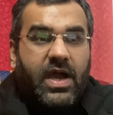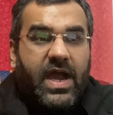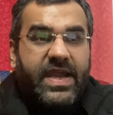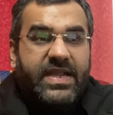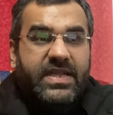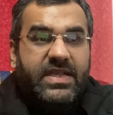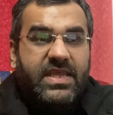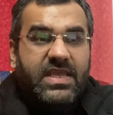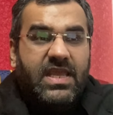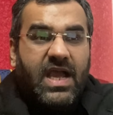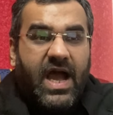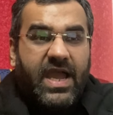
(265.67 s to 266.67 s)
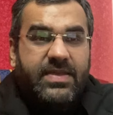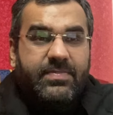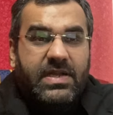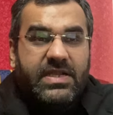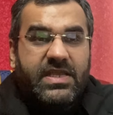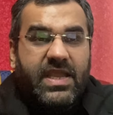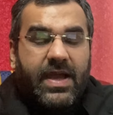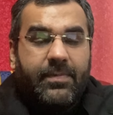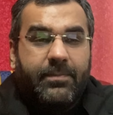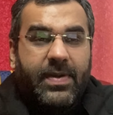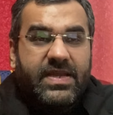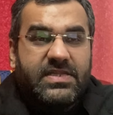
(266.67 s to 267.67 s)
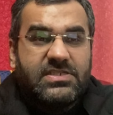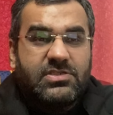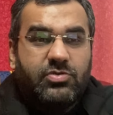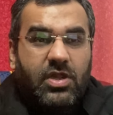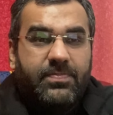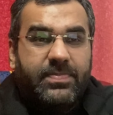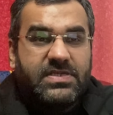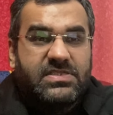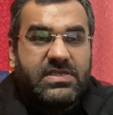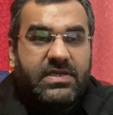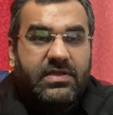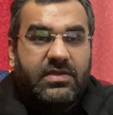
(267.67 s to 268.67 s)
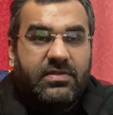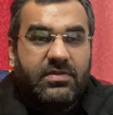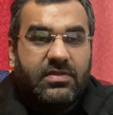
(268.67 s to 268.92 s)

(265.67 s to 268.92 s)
ITI Multicap. Minus 12%.